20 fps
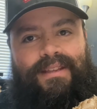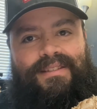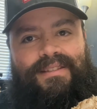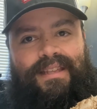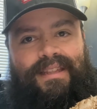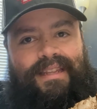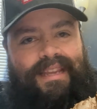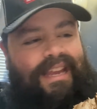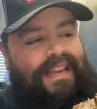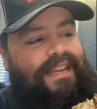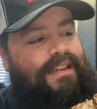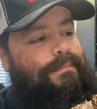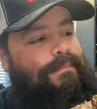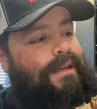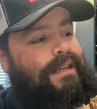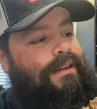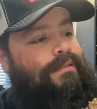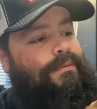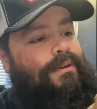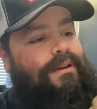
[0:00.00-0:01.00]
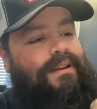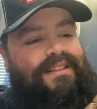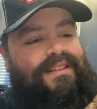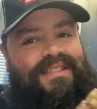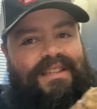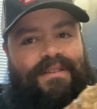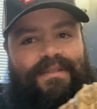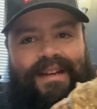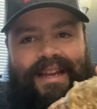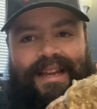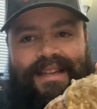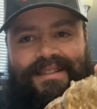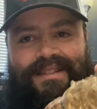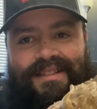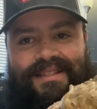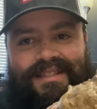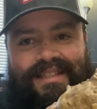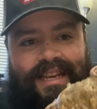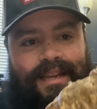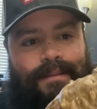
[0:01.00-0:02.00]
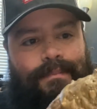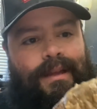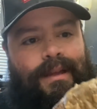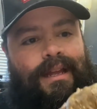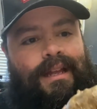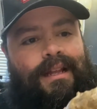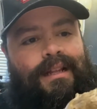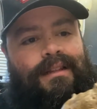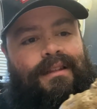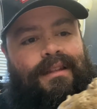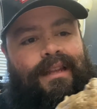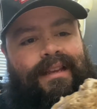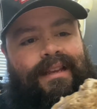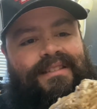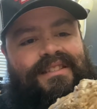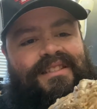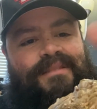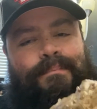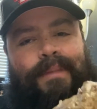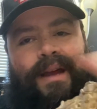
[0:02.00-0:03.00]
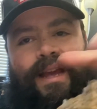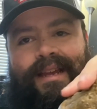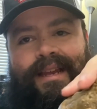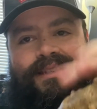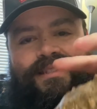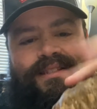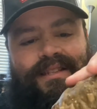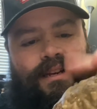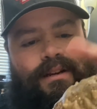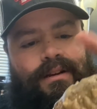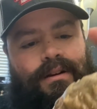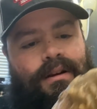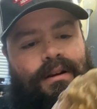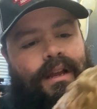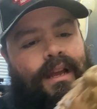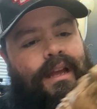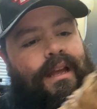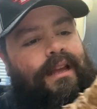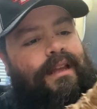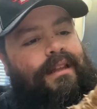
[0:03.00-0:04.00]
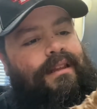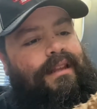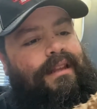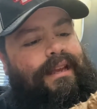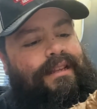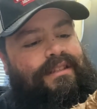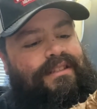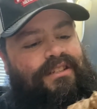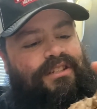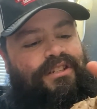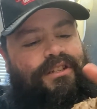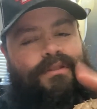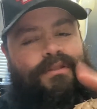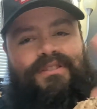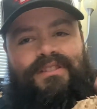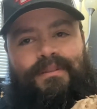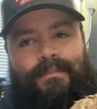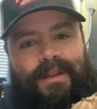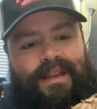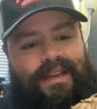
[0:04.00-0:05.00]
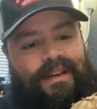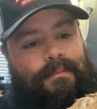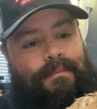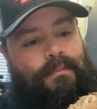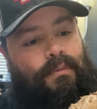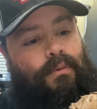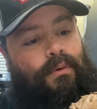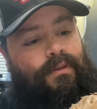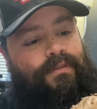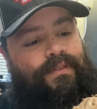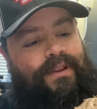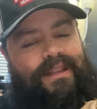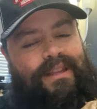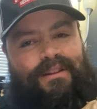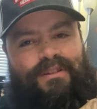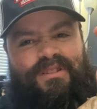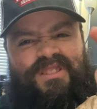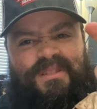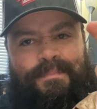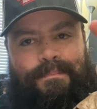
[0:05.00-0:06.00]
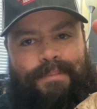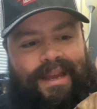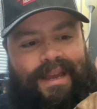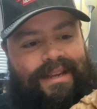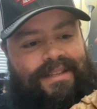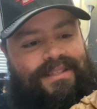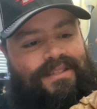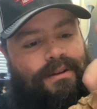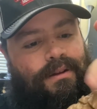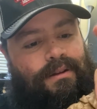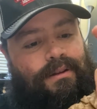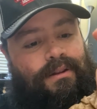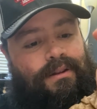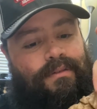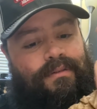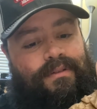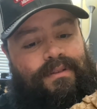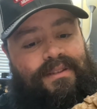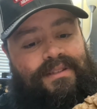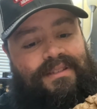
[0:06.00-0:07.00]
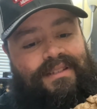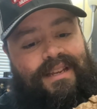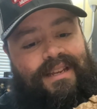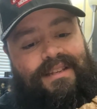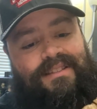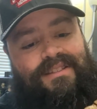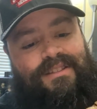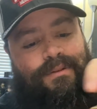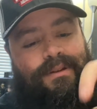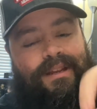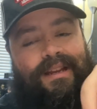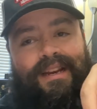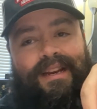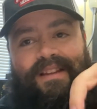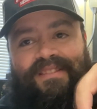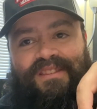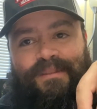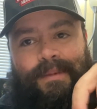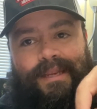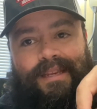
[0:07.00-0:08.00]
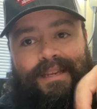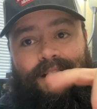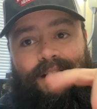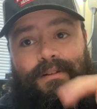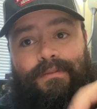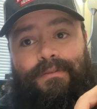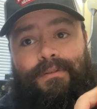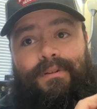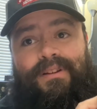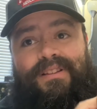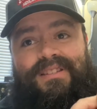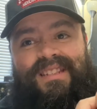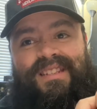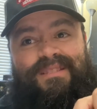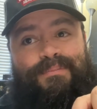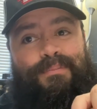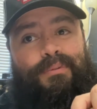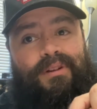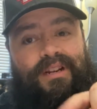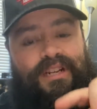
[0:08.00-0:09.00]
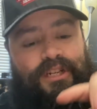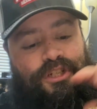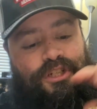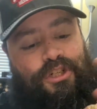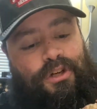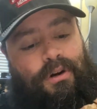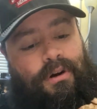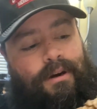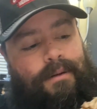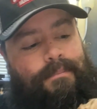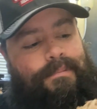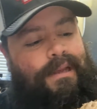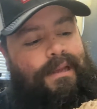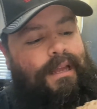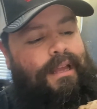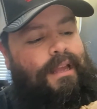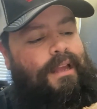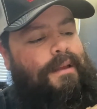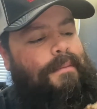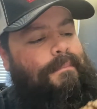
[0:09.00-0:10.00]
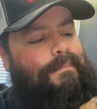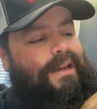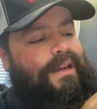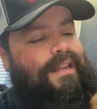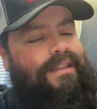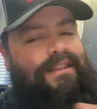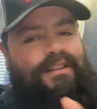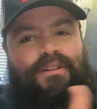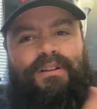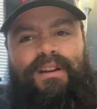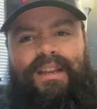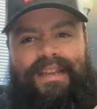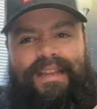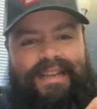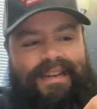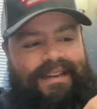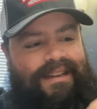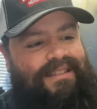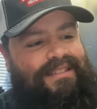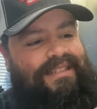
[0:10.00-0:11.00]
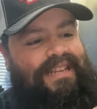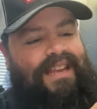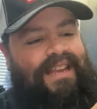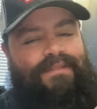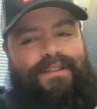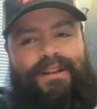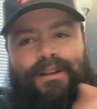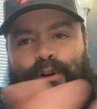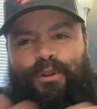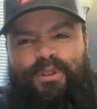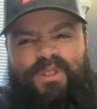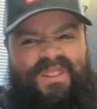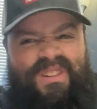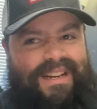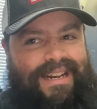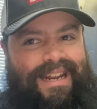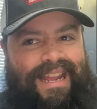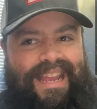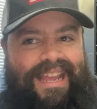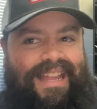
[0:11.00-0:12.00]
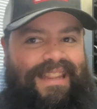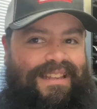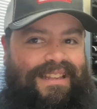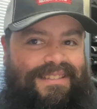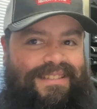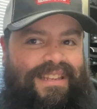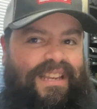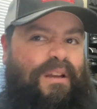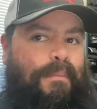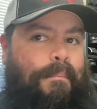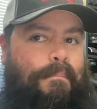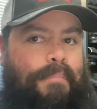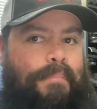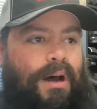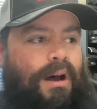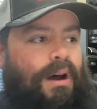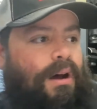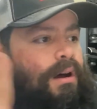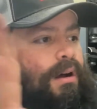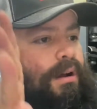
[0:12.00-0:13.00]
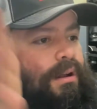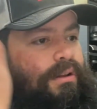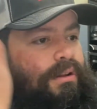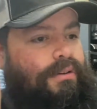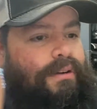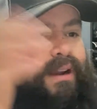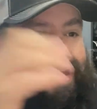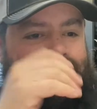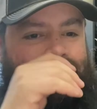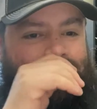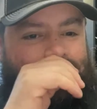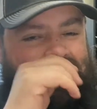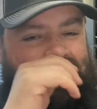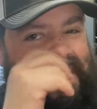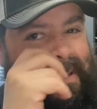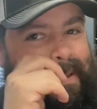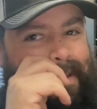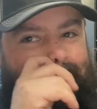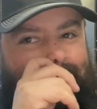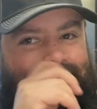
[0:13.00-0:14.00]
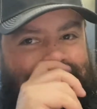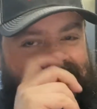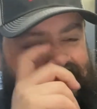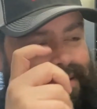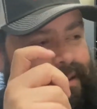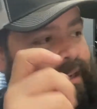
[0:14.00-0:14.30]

and the animated one, because he even has the same like spikes here, like to show some kind of morphing. And there's spikes all over this guy, so you kind of have to be careful, because he's pretty sharp. But he doesn't have an alternate hand that's like a ball or anything, and that's